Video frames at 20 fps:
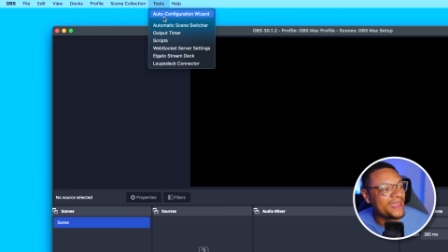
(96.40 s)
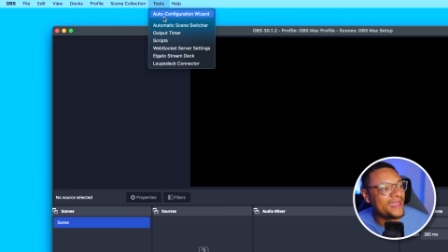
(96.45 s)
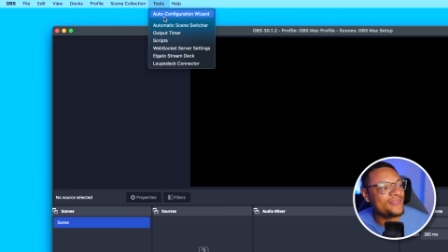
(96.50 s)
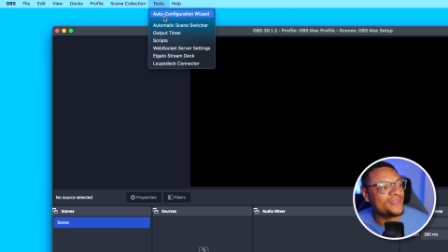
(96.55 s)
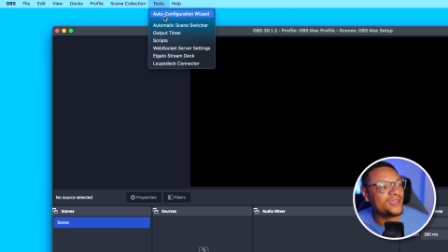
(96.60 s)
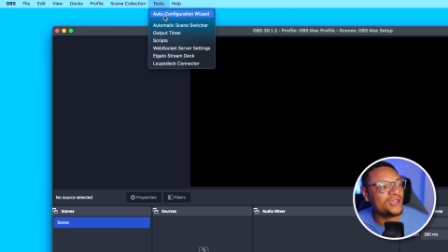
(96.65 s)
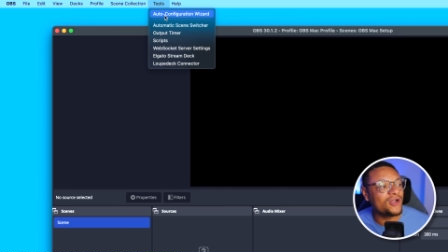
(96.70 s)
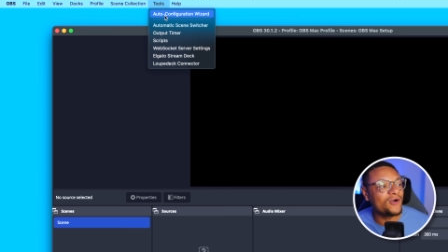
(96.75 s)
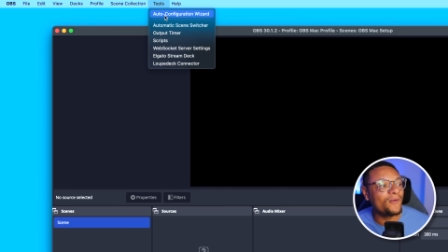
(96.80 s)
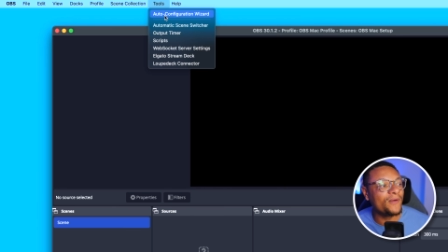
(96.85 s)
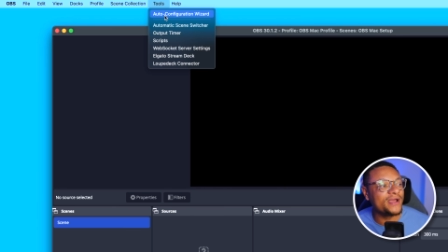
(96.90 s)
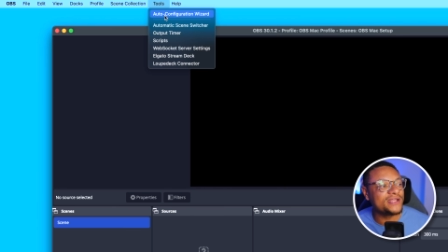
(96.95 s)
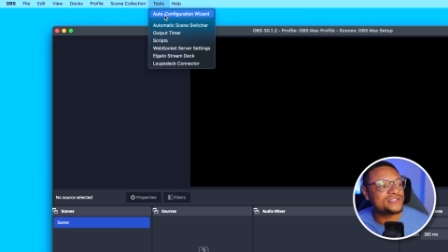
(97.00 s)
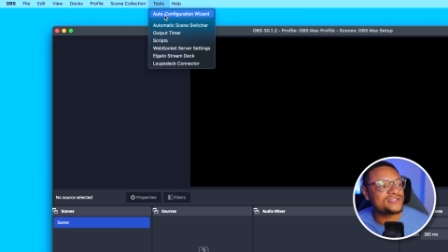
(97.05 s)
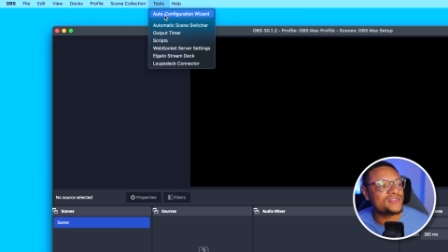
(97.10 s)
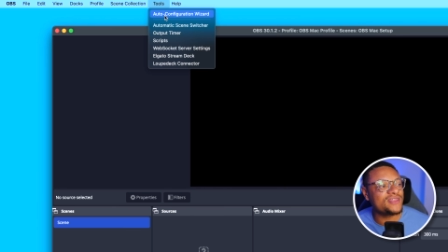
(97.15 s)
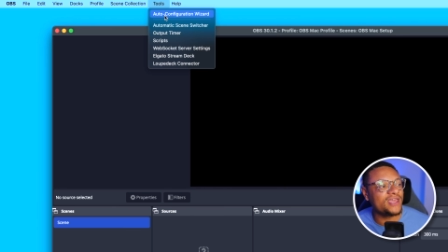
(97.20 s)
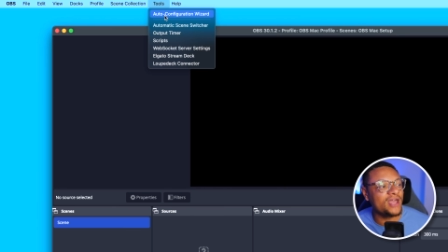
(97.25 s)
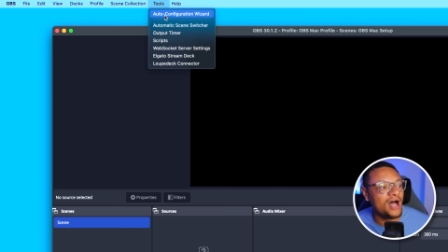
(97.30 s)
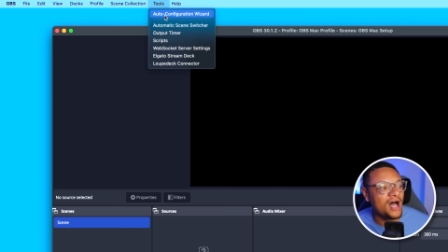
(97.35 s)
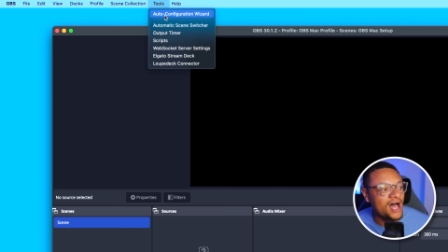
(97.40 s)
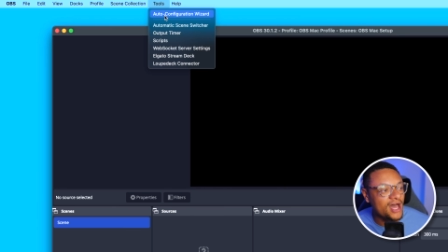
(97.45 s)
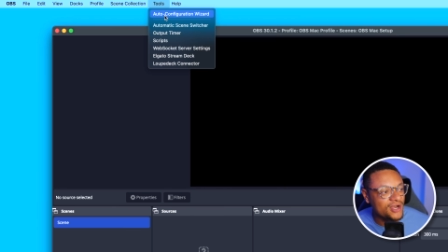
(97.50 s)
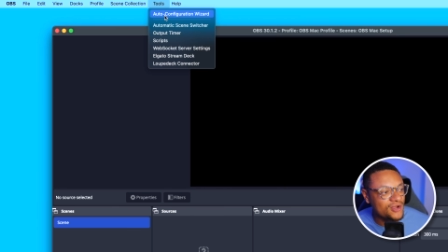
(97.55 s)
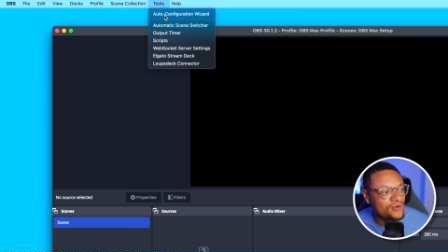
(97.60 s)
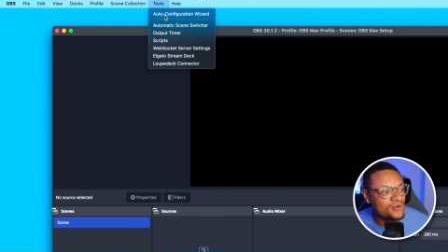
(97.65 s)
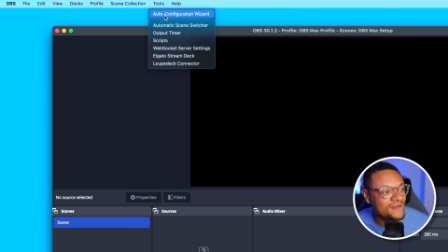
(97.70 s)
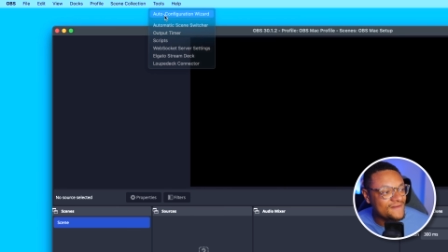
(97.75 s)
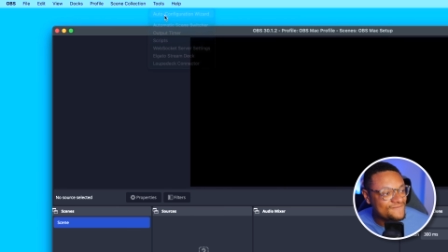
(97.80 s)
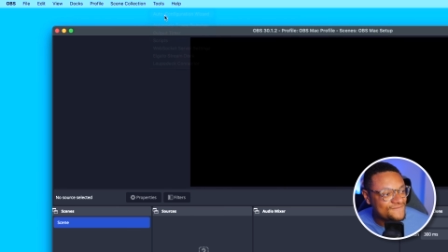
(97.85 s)
and then going to the
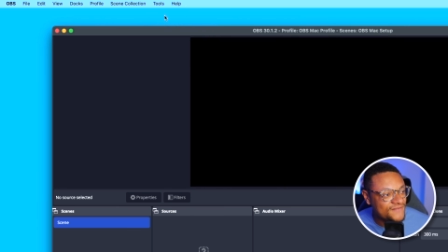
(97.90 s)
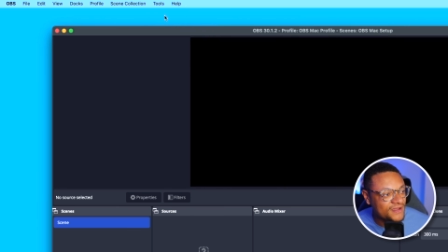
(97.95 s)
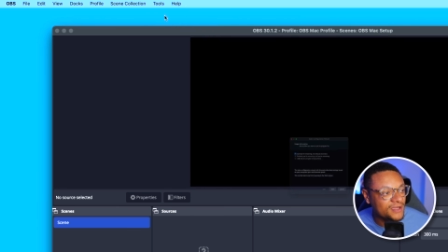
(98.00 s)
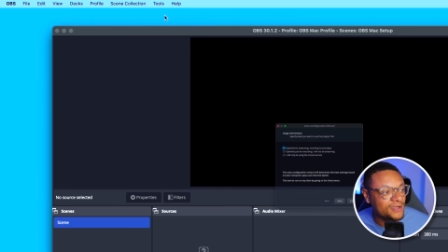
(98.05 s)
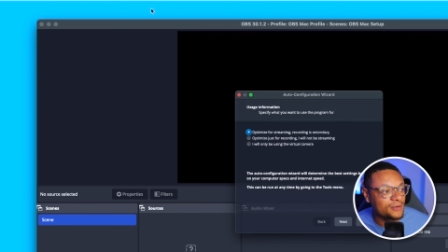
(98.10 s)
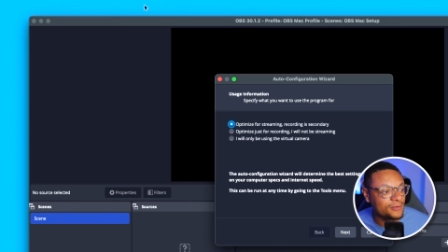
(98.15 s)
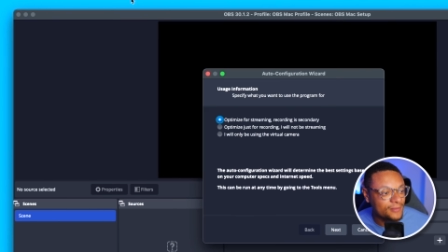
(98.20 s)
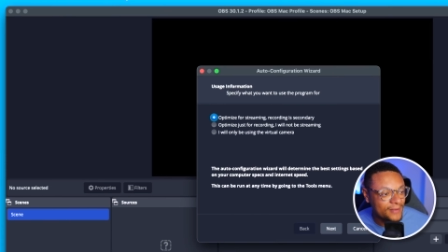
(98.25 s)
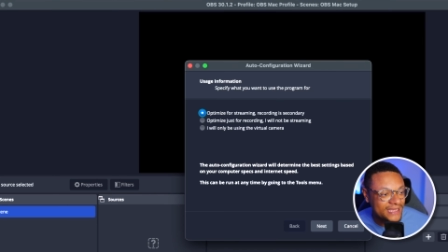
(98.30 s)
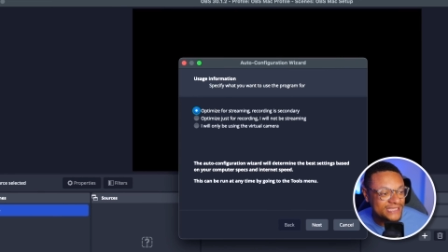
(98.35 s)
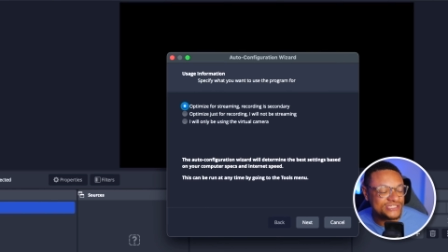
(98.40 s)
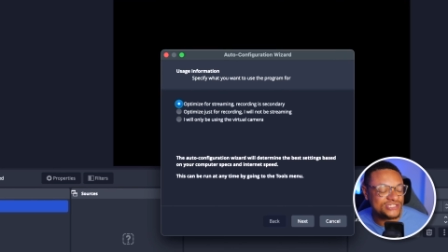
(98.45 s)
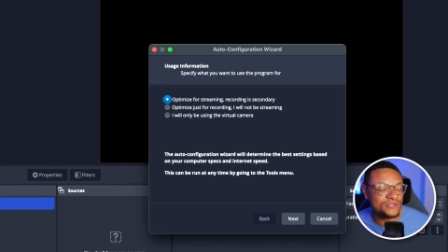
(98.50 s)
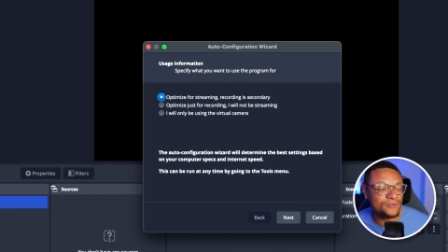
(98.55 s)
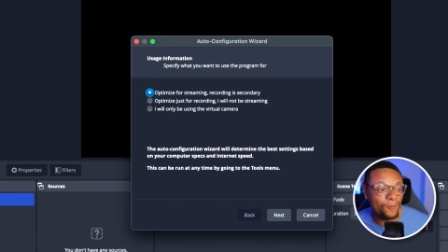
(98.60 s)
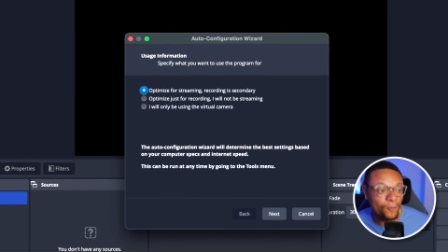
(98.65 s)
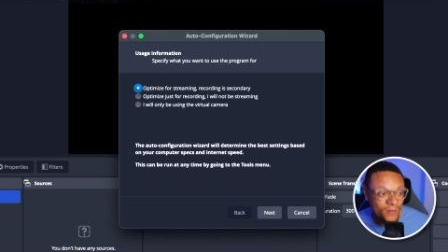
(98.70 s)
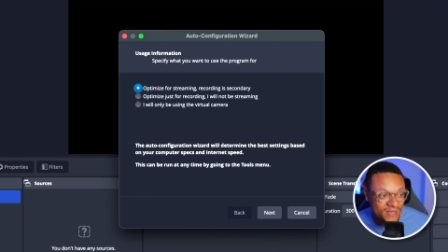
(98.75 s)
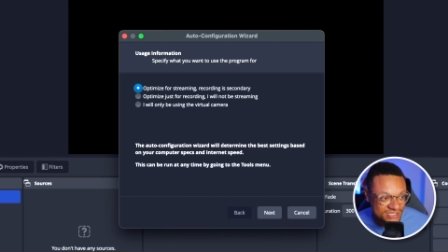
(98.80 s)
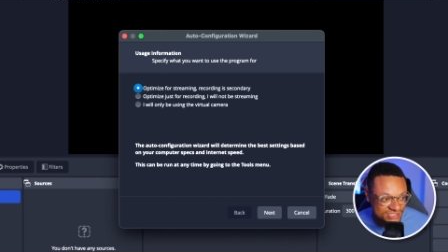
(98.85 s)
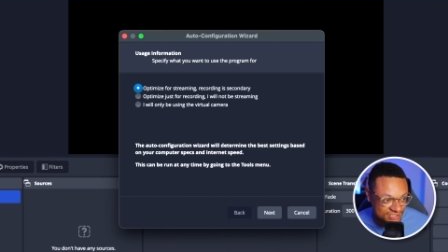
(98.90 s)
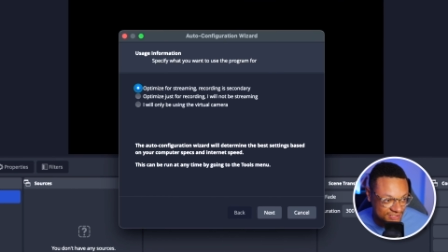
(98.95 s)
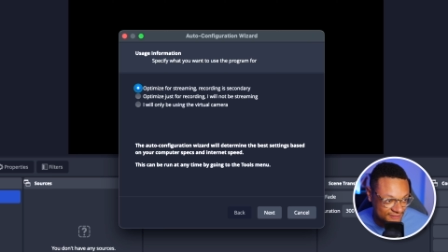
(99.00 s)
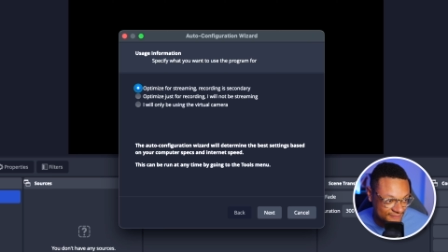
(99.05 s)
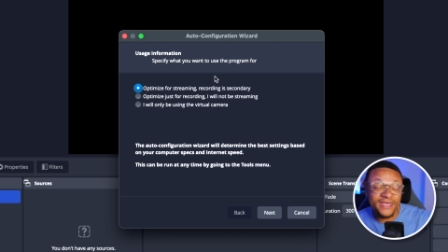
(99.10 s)
auto configuration wizard.